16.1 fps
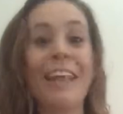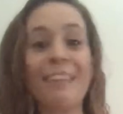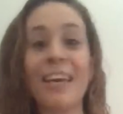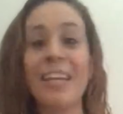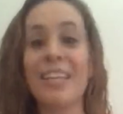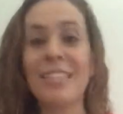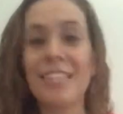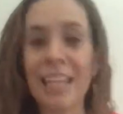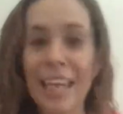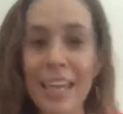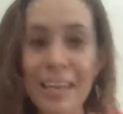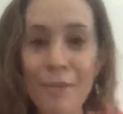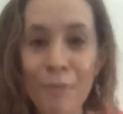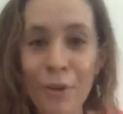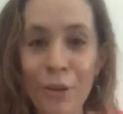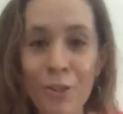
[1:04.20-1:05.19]
That is
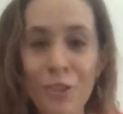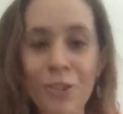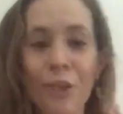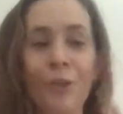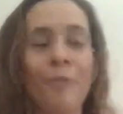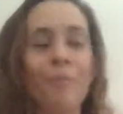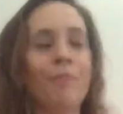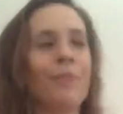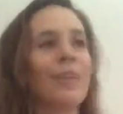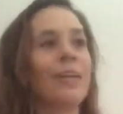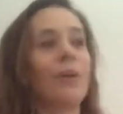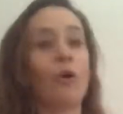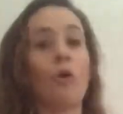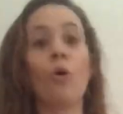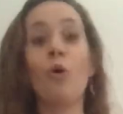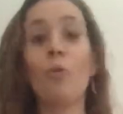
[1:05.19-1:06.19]
emotion.
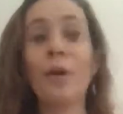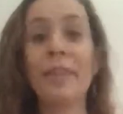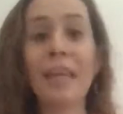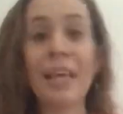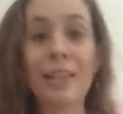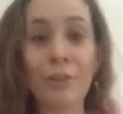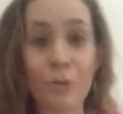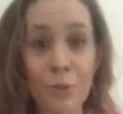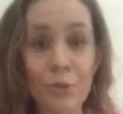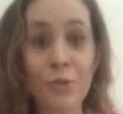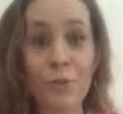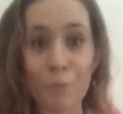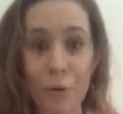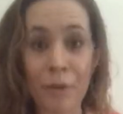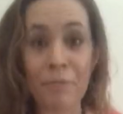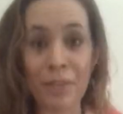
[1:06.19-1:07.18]
Or when they lose a
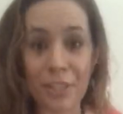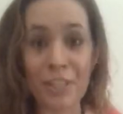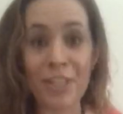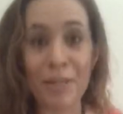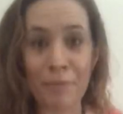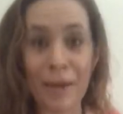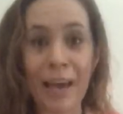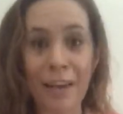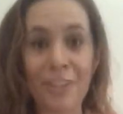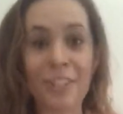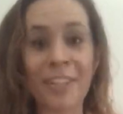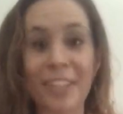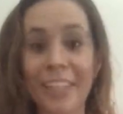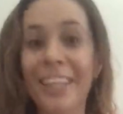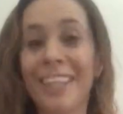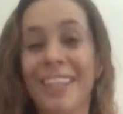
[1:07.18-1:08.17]
premiership,
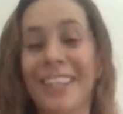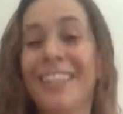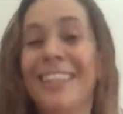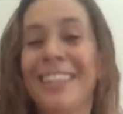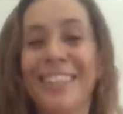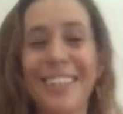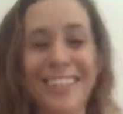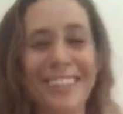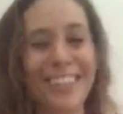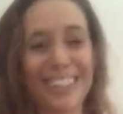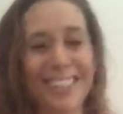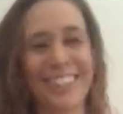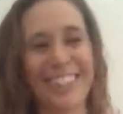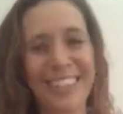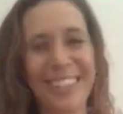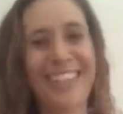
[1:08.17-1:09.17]
actually.
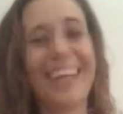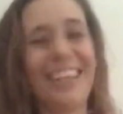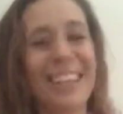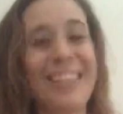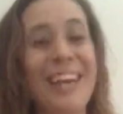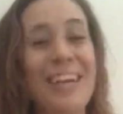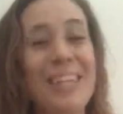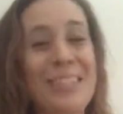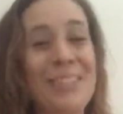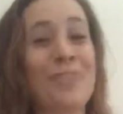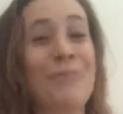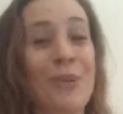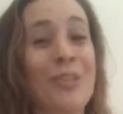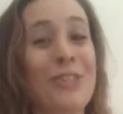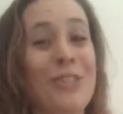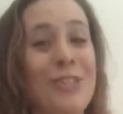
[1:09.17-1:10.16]
That is
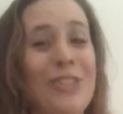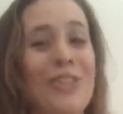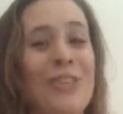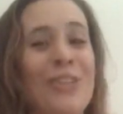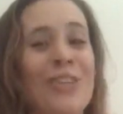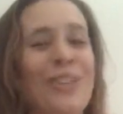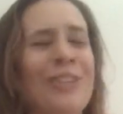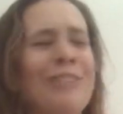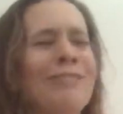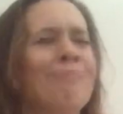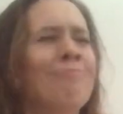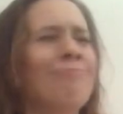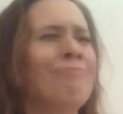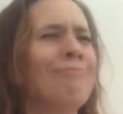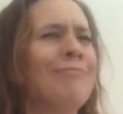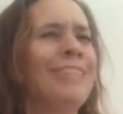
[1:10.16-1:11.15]
emotion too.
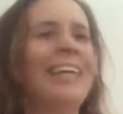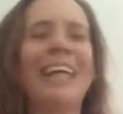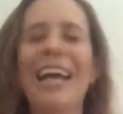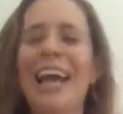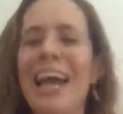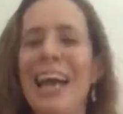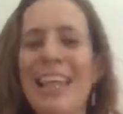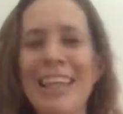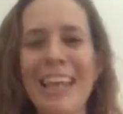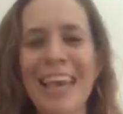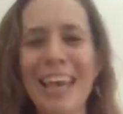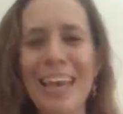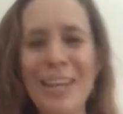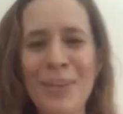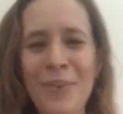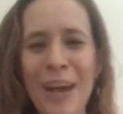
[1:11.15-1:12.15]

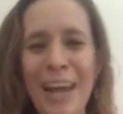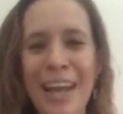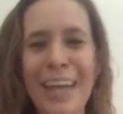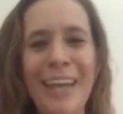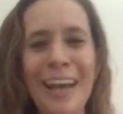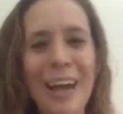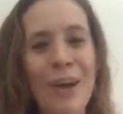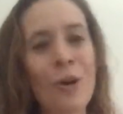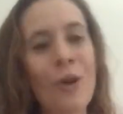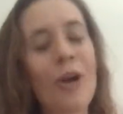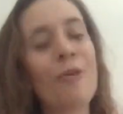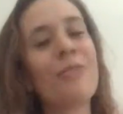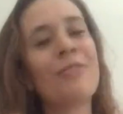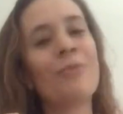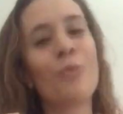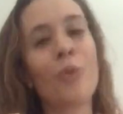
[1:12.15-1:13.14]
Anyway,
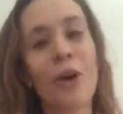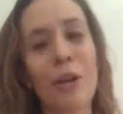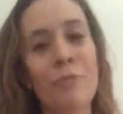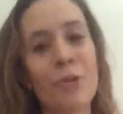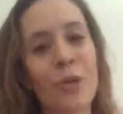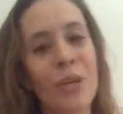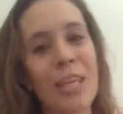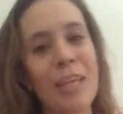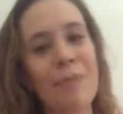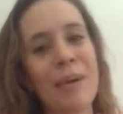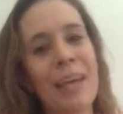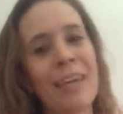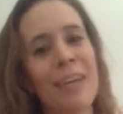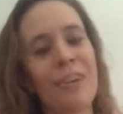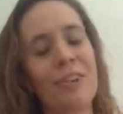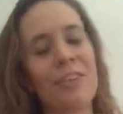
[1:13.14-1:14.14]
what I'm talking about
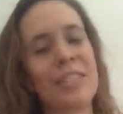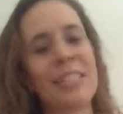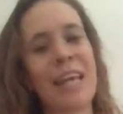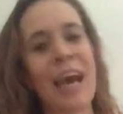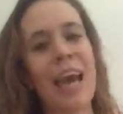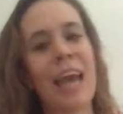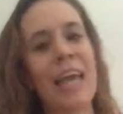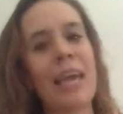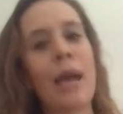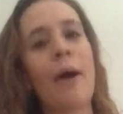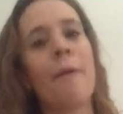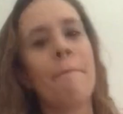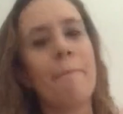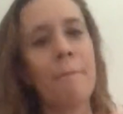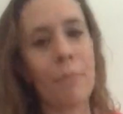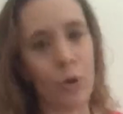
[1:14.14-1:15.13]
here is a
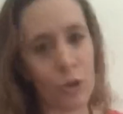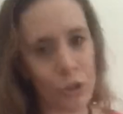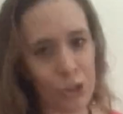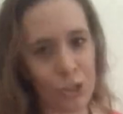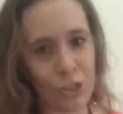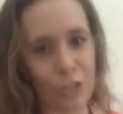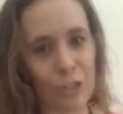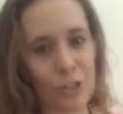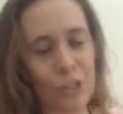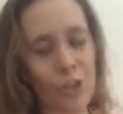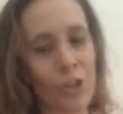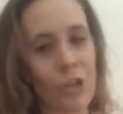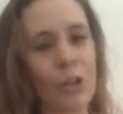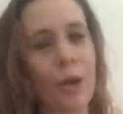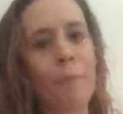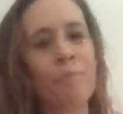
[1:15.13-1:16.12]
motion.
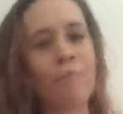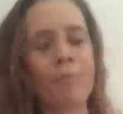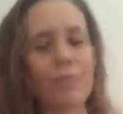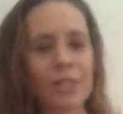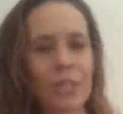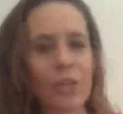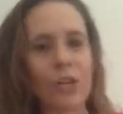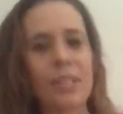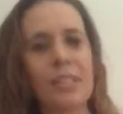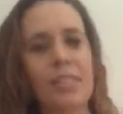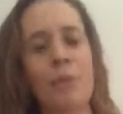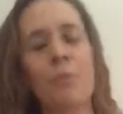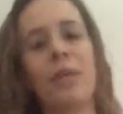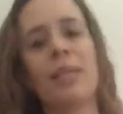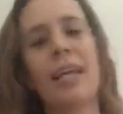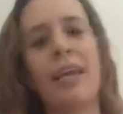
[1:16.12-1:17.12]
So, you know,
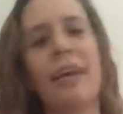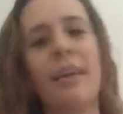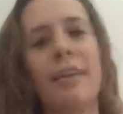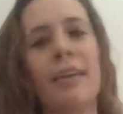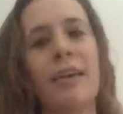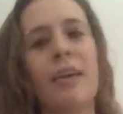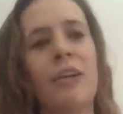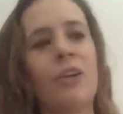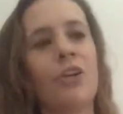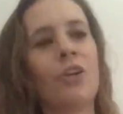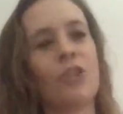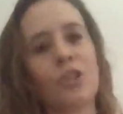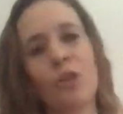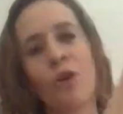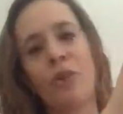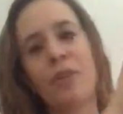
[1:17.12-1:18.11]
someone can, you know,
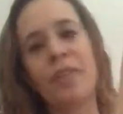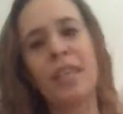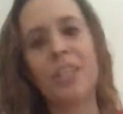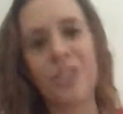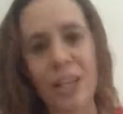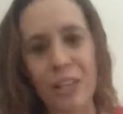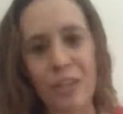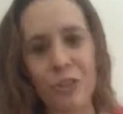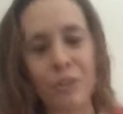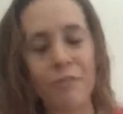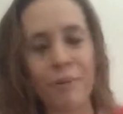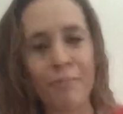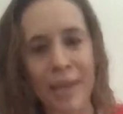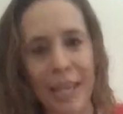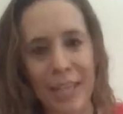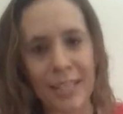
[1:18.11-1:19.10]
so on the agenda of a
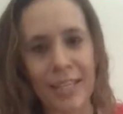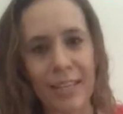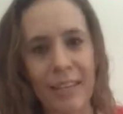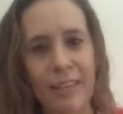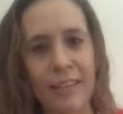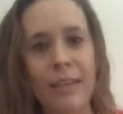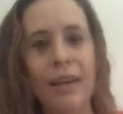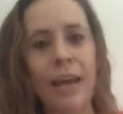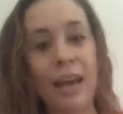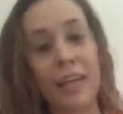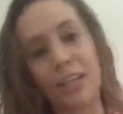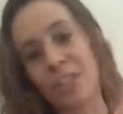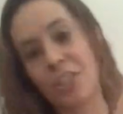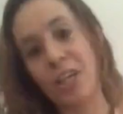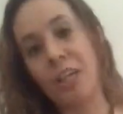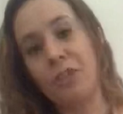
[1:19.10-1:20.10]
meeting, an
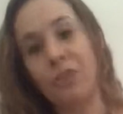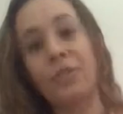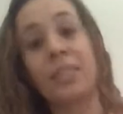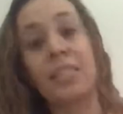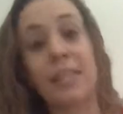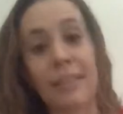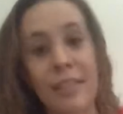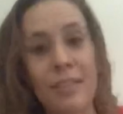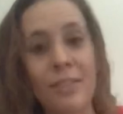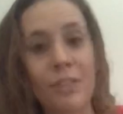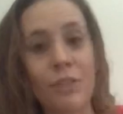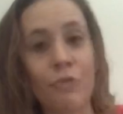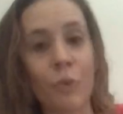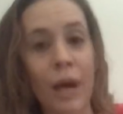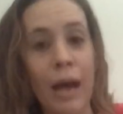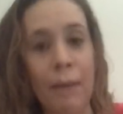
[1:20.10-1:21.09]
agenda is a list
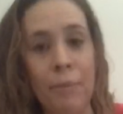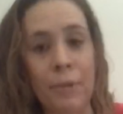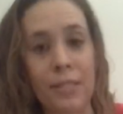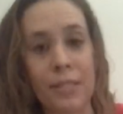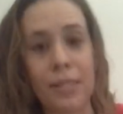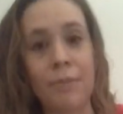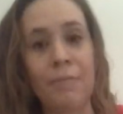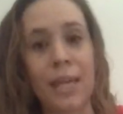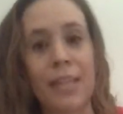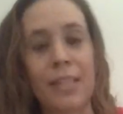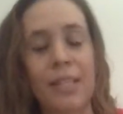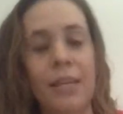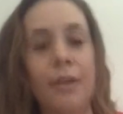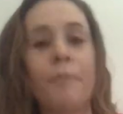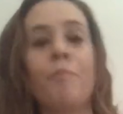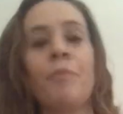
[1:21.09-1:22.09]
of what happens at a
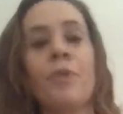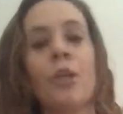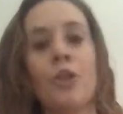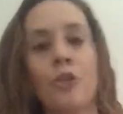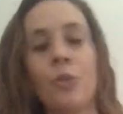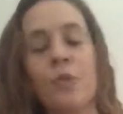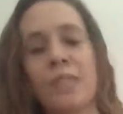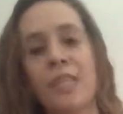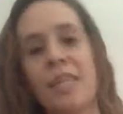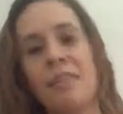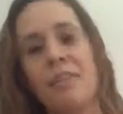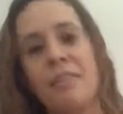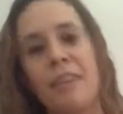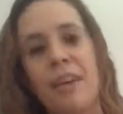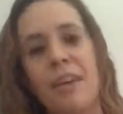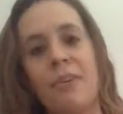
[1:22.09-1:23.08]
meeting, you'll see
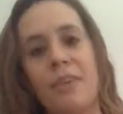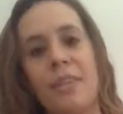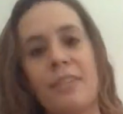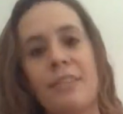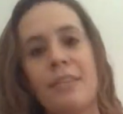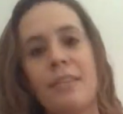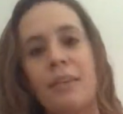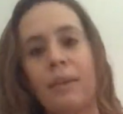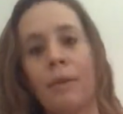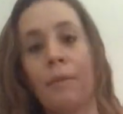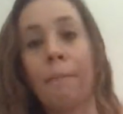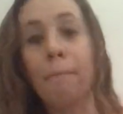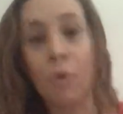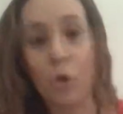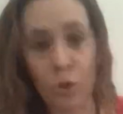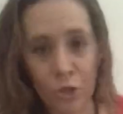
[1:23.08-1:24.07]
that there is
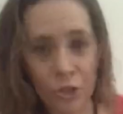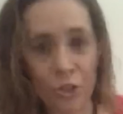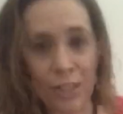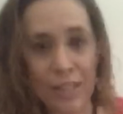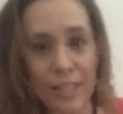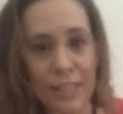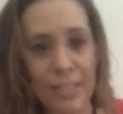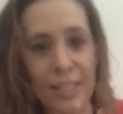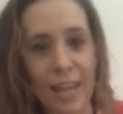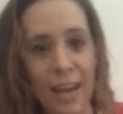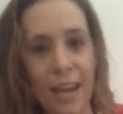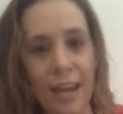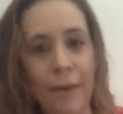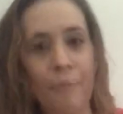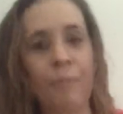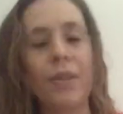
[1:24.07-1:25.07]
motions there.